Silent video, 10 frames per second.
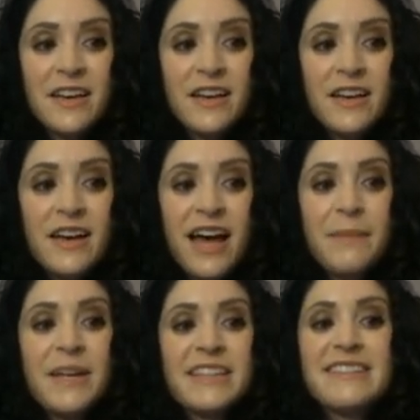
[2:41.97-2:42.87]
I
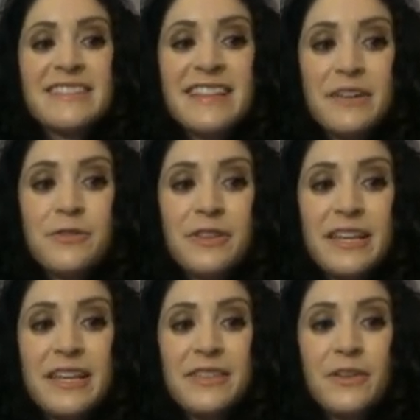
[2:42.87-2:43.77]
mean this
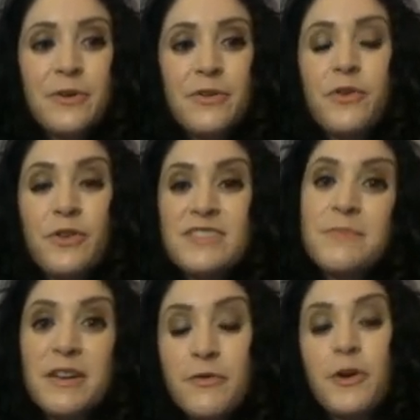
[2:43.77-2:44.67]
literally, though of course
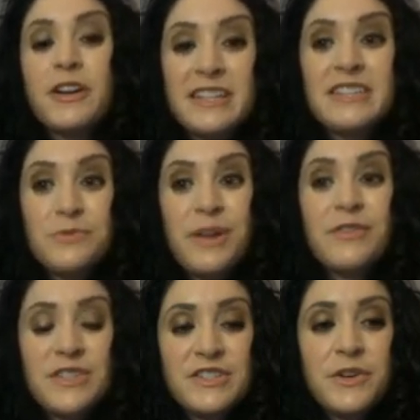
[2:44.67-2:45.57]
metaphorically is
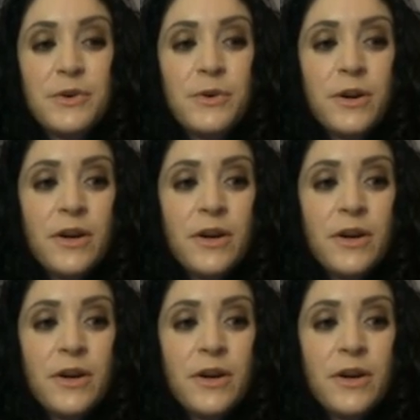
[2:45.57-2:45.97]
relevant too.